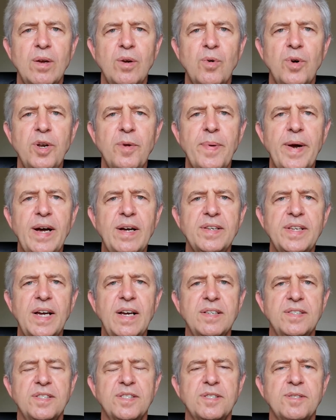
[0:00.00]
What about
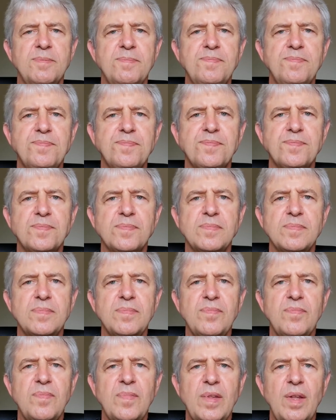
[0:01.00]
us?
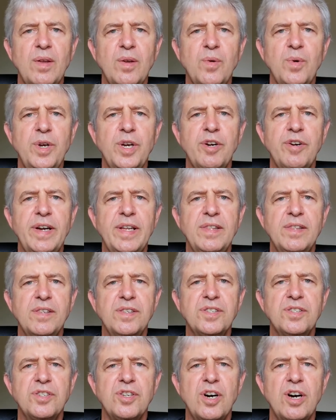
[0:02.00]
We are at the
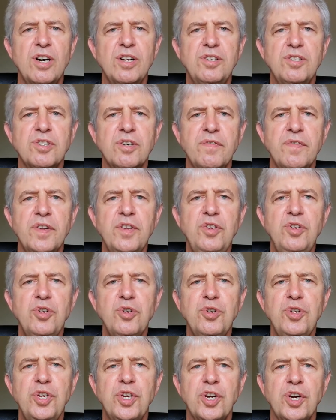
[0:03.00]
start of a new
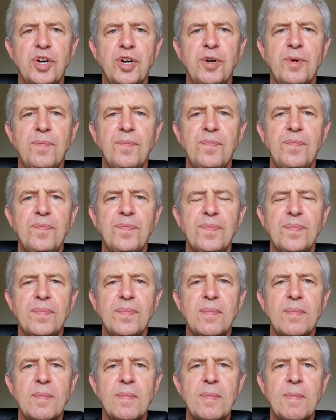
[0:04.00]
year.
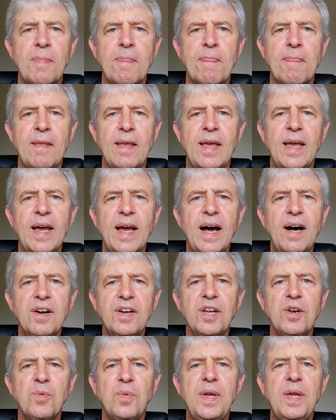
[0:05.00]
How
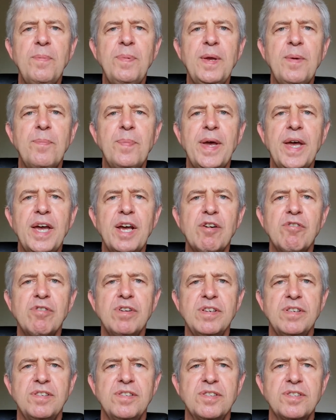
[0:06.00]
can we be
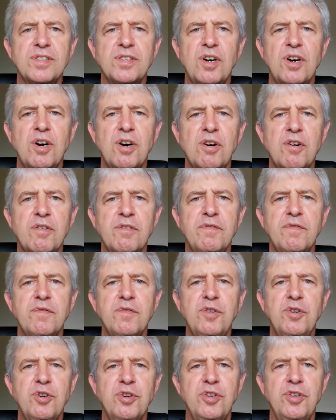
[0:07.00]
bearers of
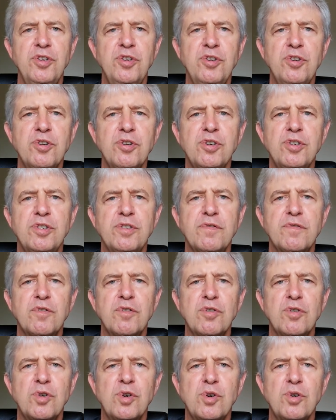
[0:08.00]
good news
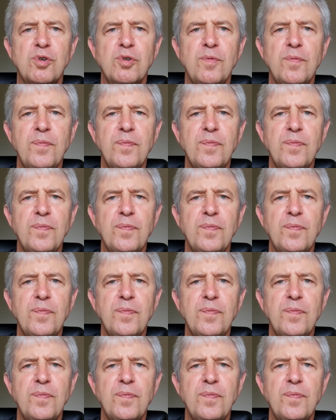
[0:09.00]
for all?